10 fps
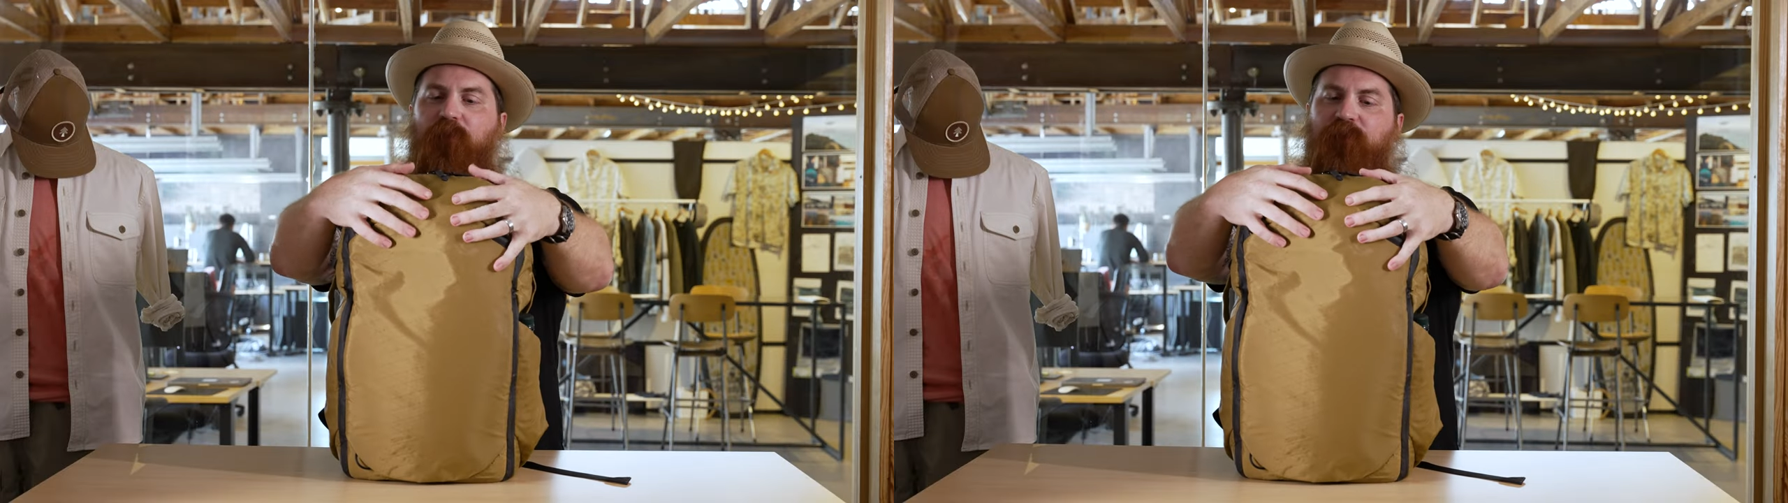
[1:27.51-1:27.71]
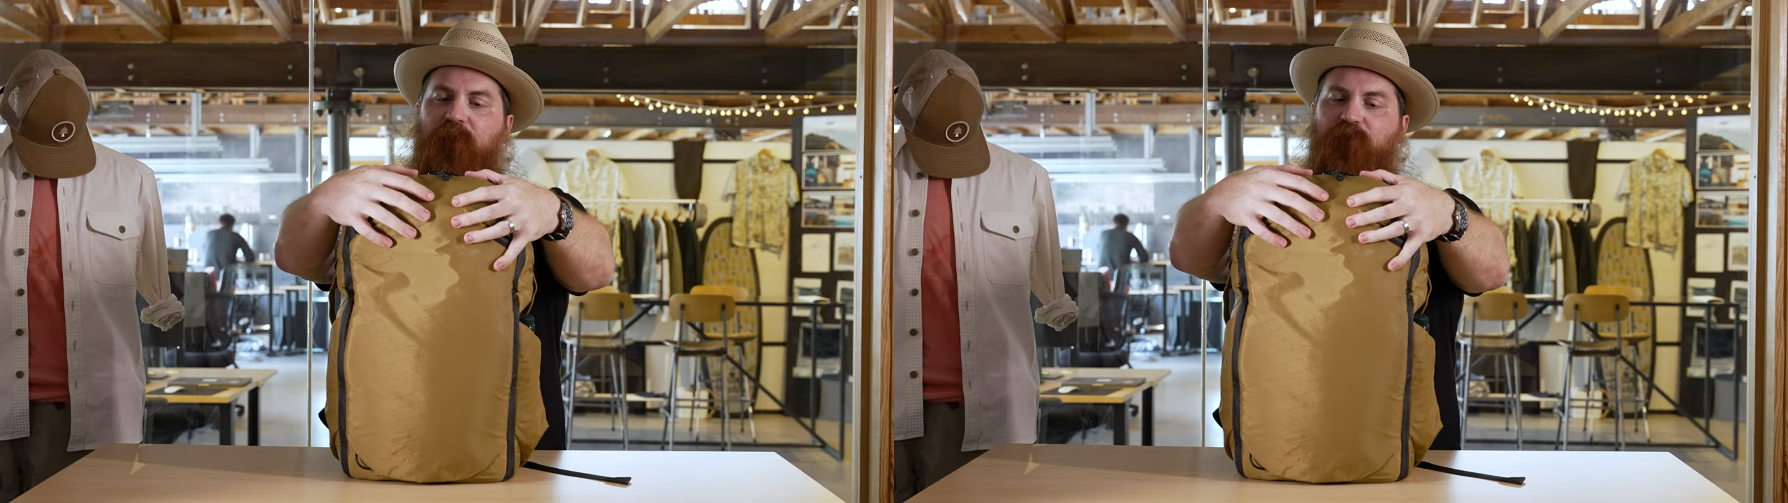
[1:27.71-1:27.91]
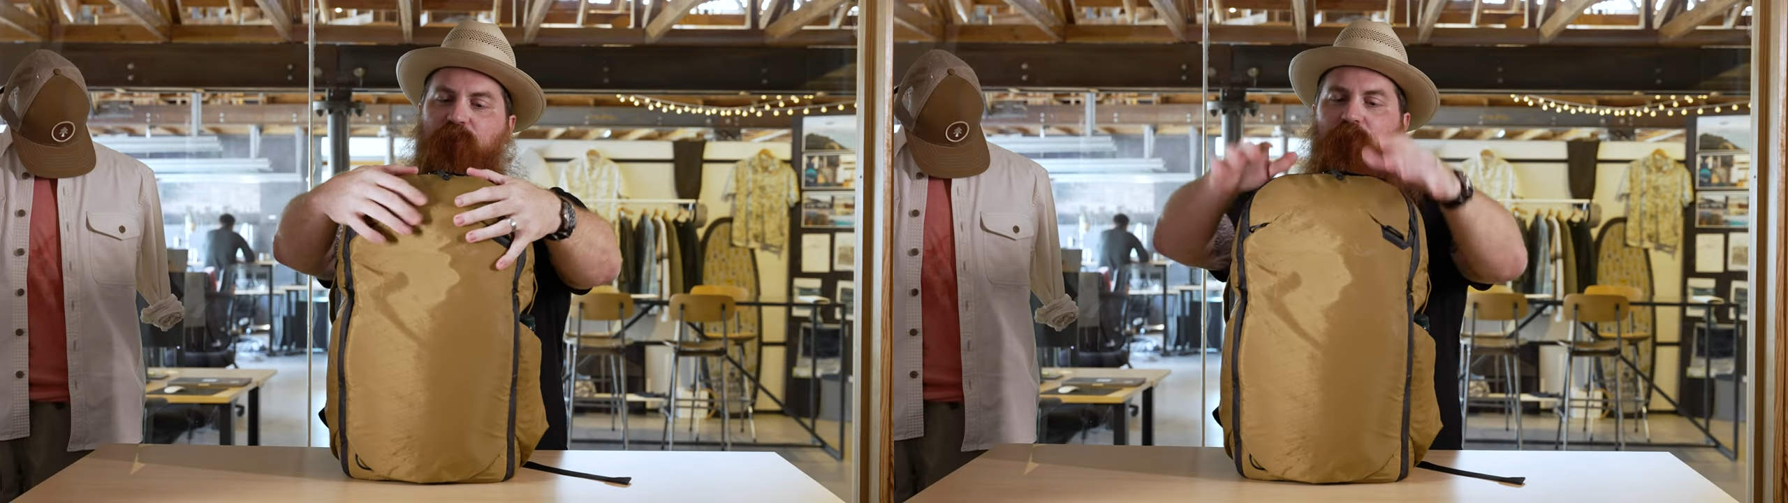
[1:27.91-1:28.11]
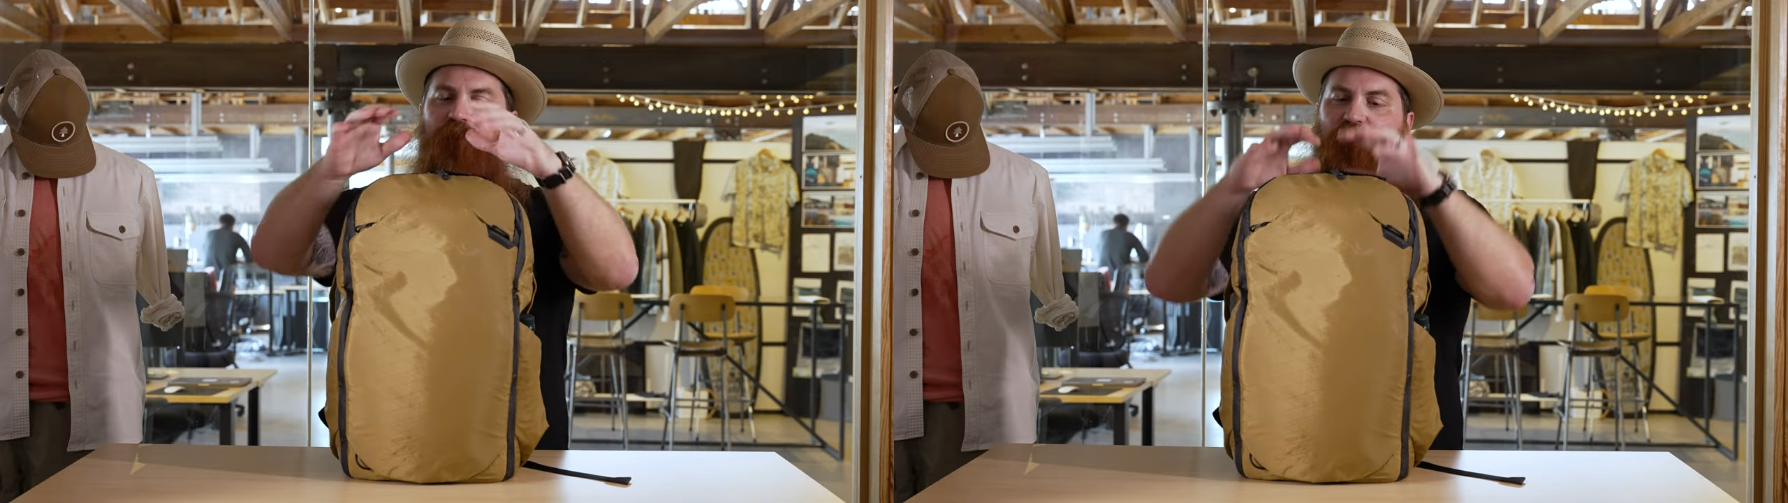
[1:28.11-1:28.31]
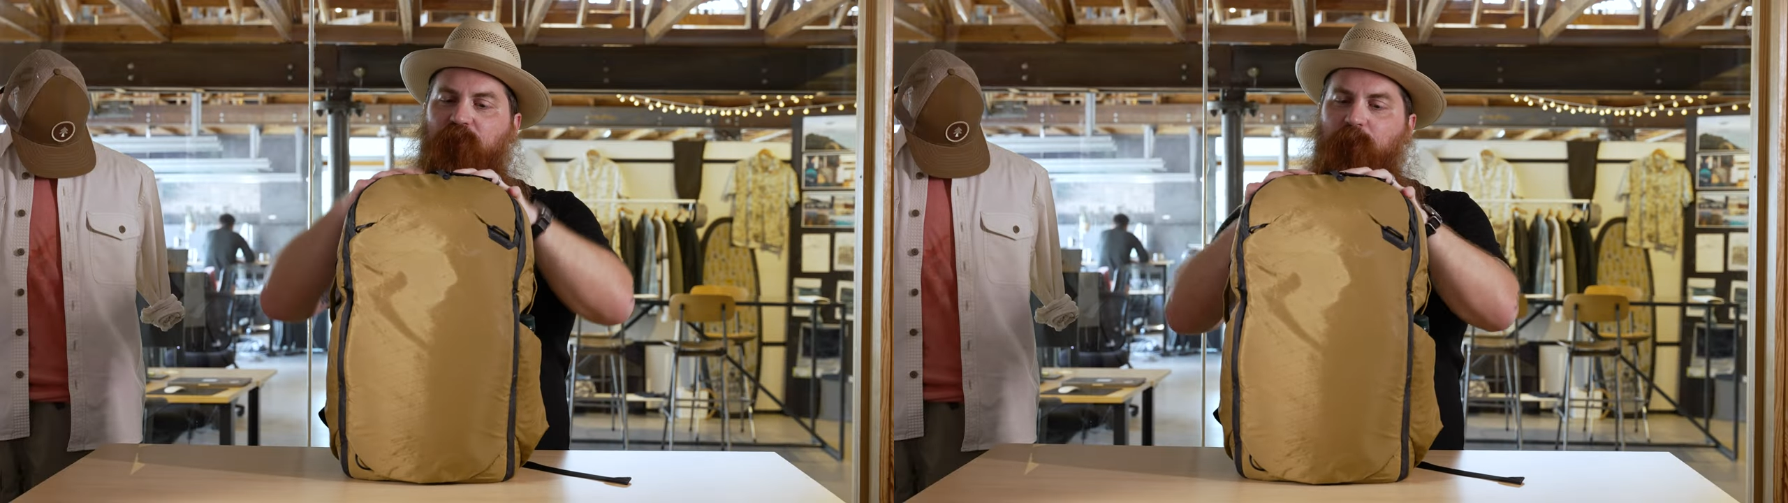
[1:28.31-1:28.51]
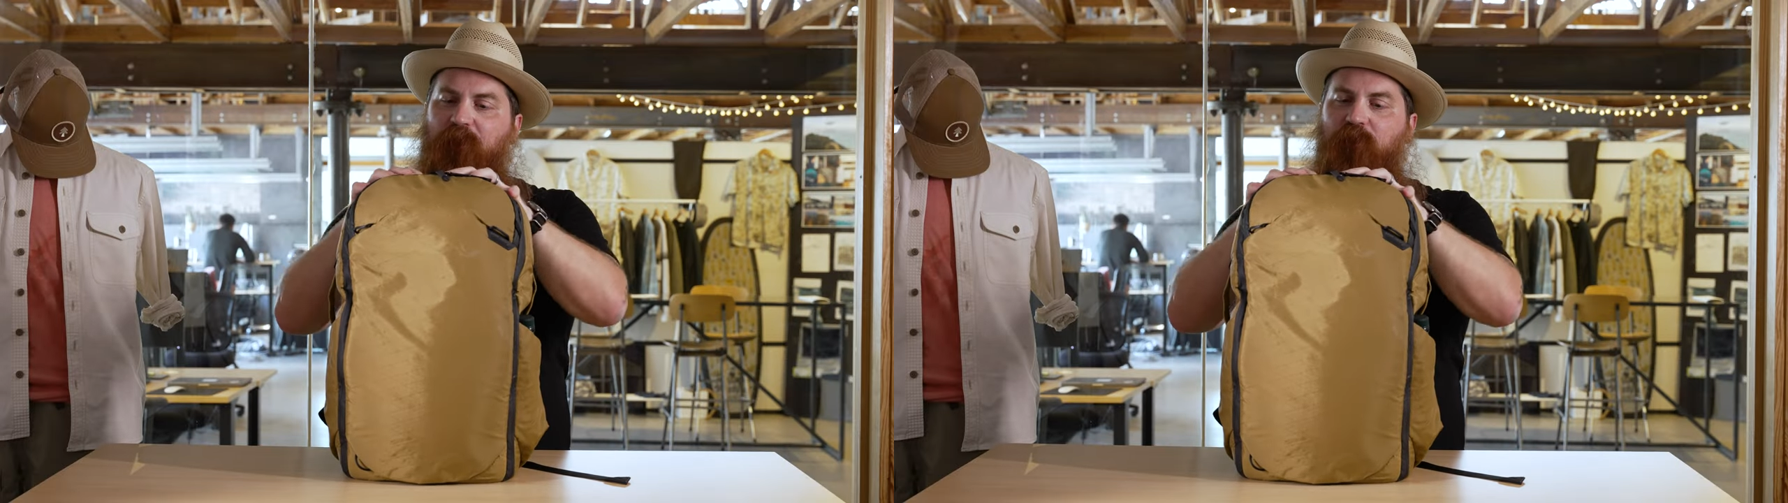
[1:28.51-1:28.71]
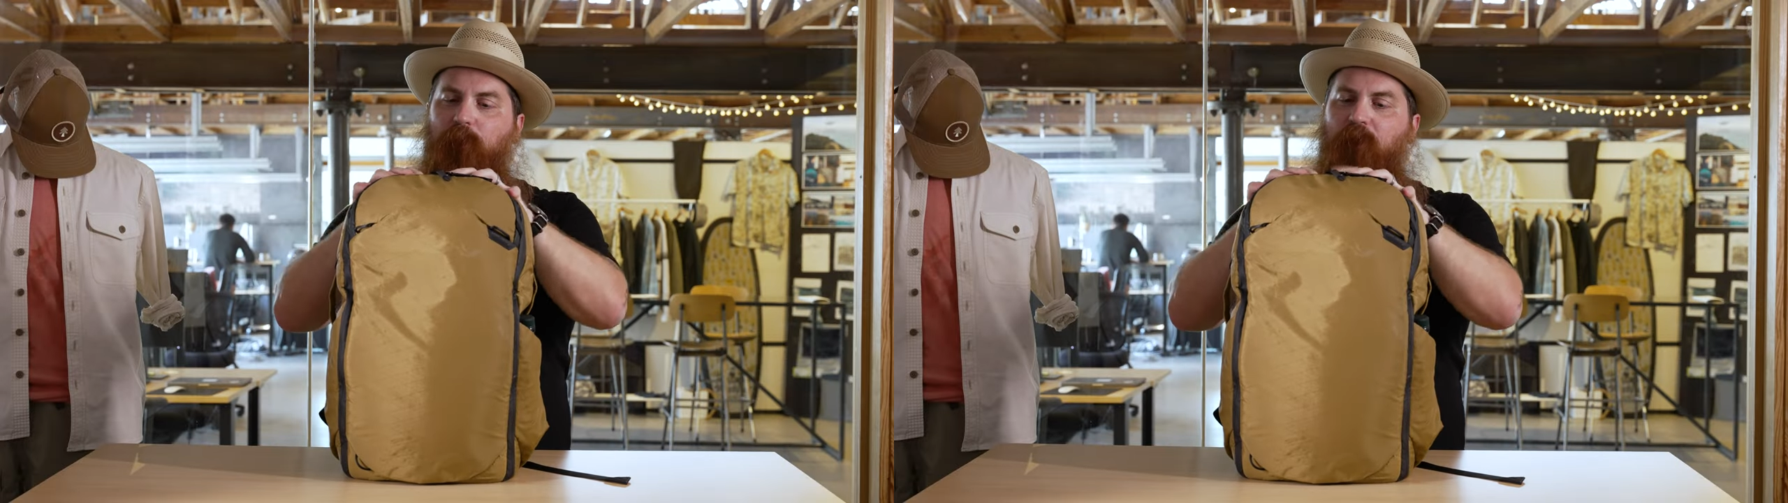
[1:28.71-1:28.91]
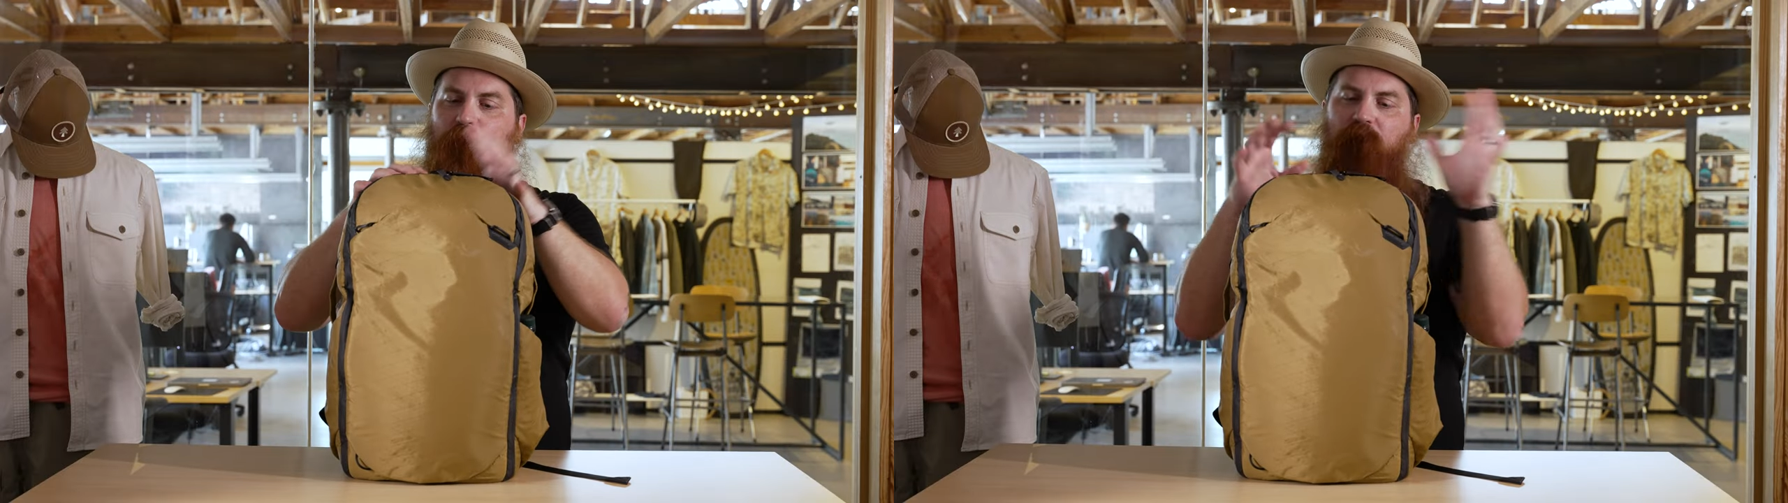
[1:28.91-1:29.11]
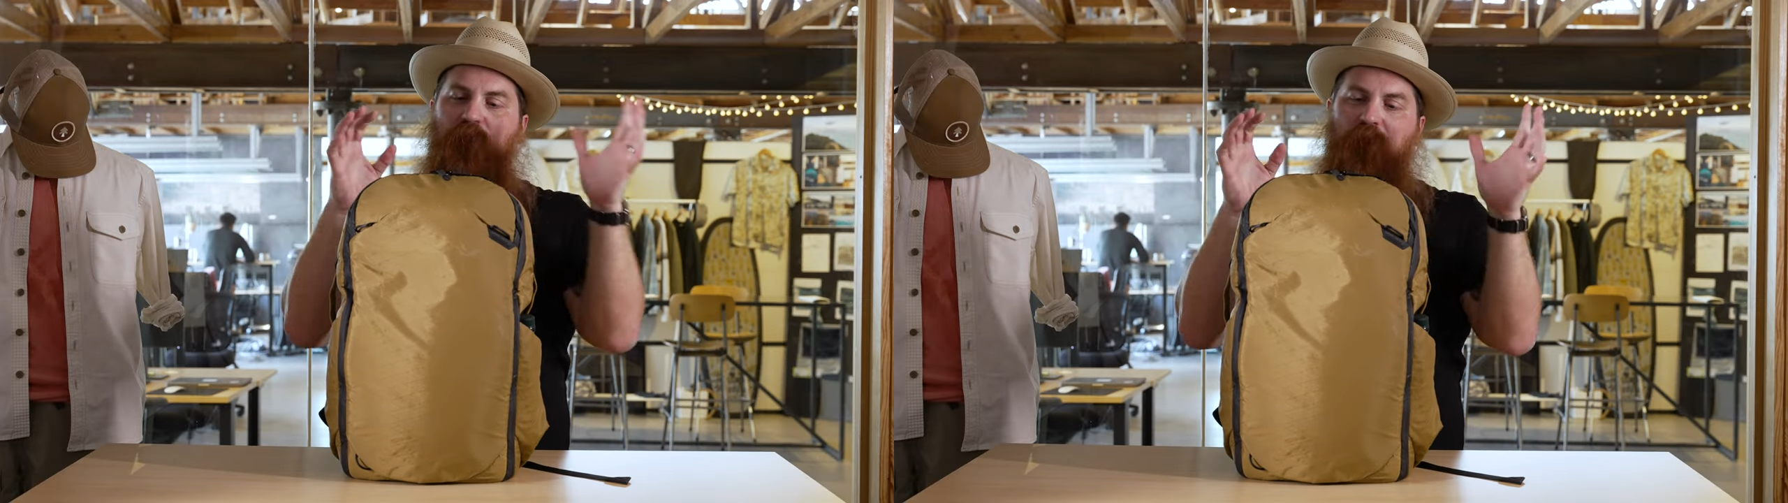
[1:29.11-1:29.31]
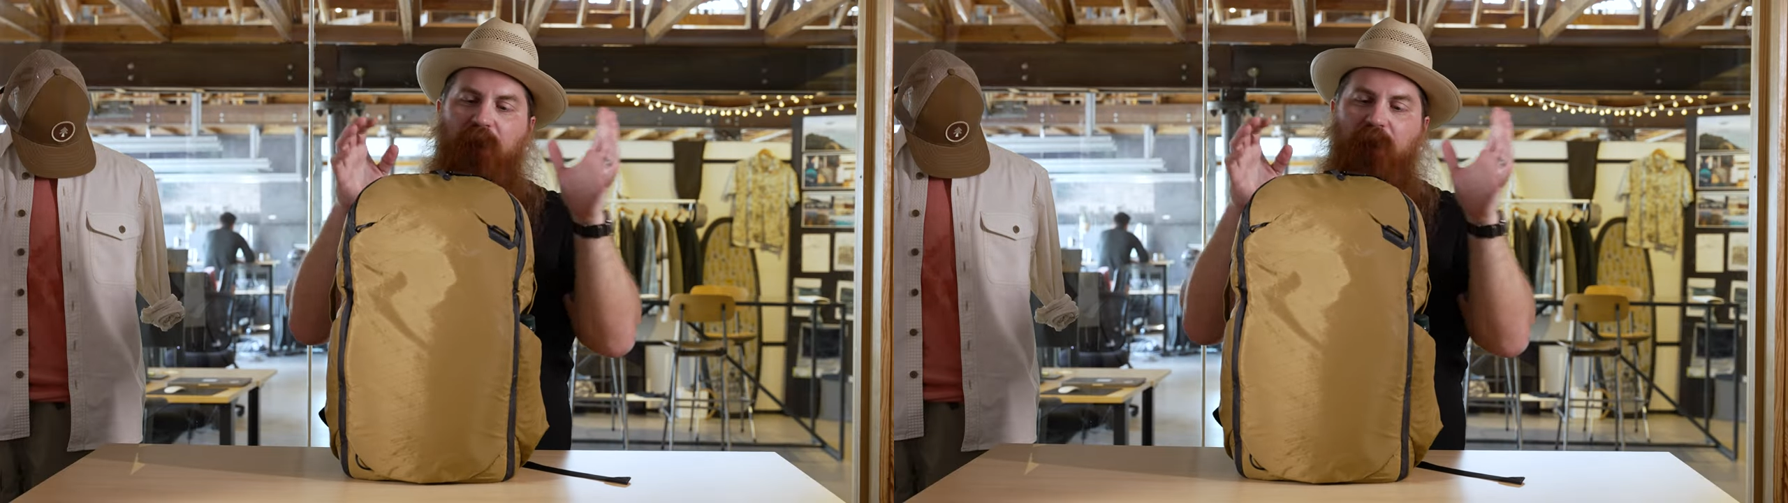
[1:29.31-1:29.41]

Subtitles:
accessories and your main compartment.